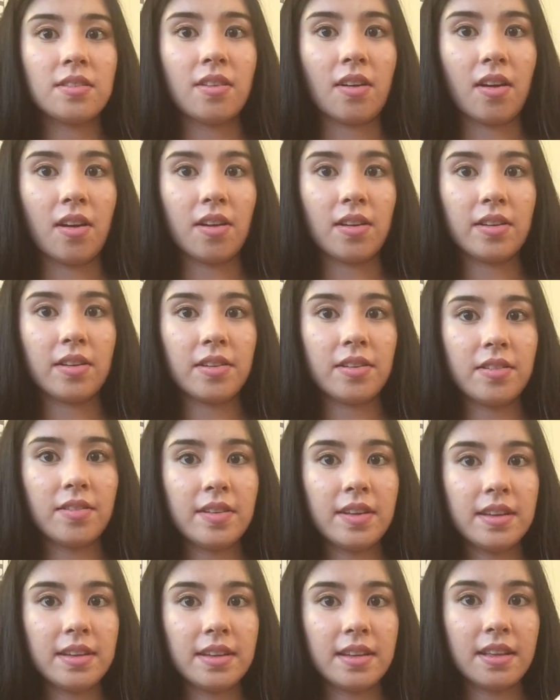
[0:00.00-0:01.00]
So all you're
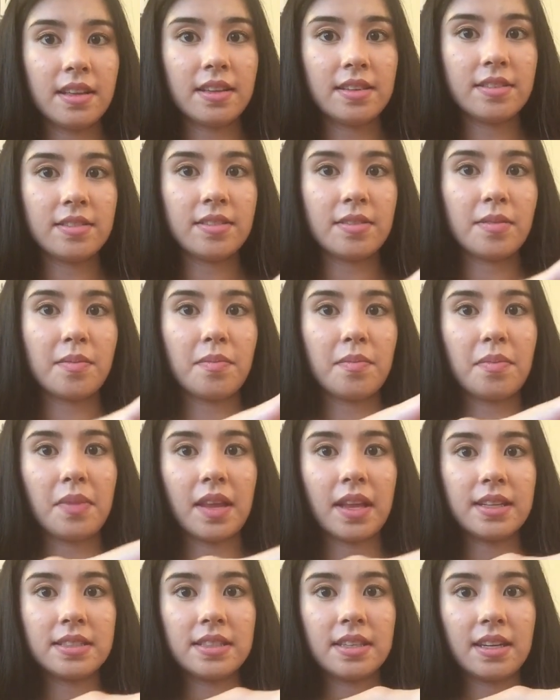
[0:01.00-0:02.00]
doing is you're
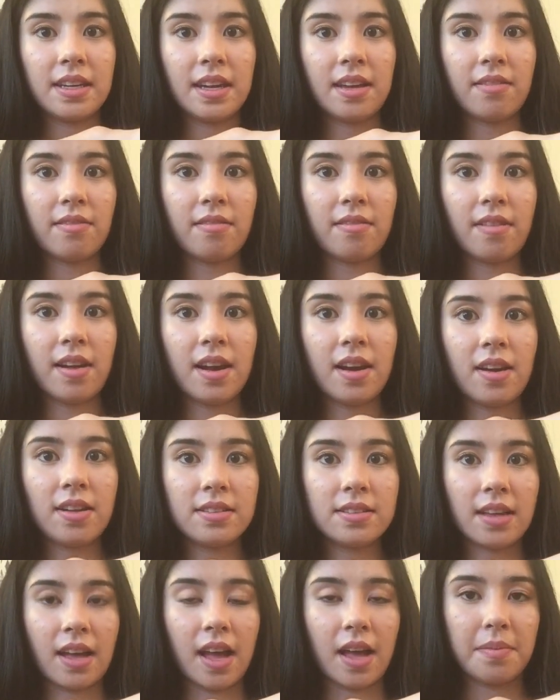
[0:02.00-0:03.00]
placing it right on
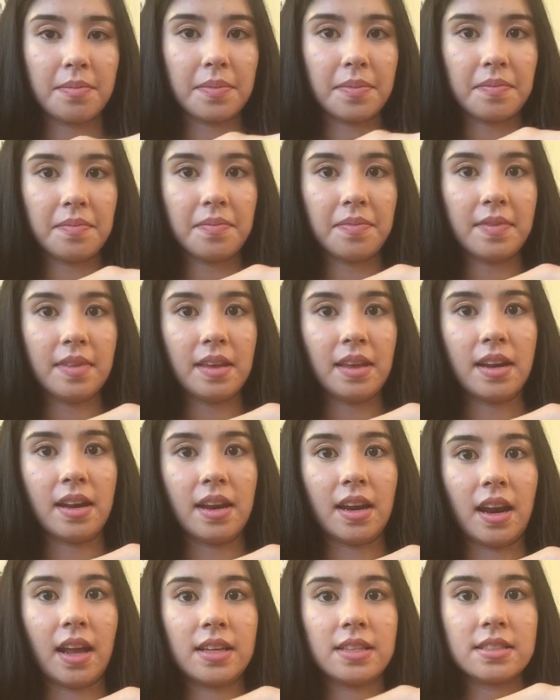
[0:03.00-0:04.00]
top in a
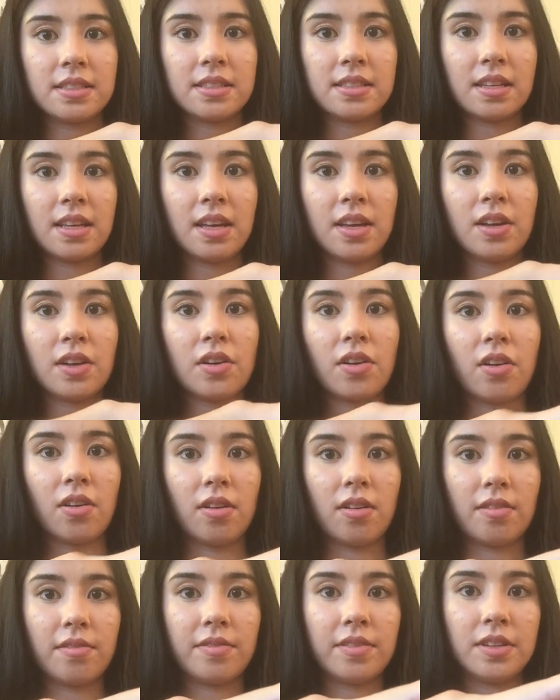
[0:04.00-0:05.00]
nice
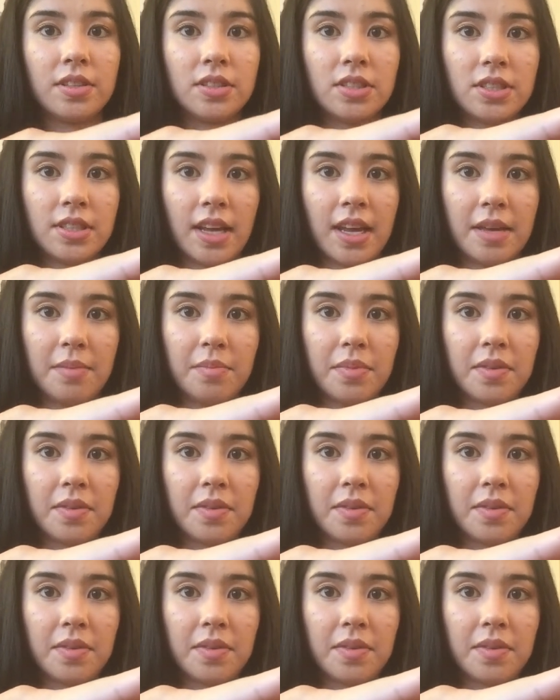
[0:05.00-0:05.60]
curved shape.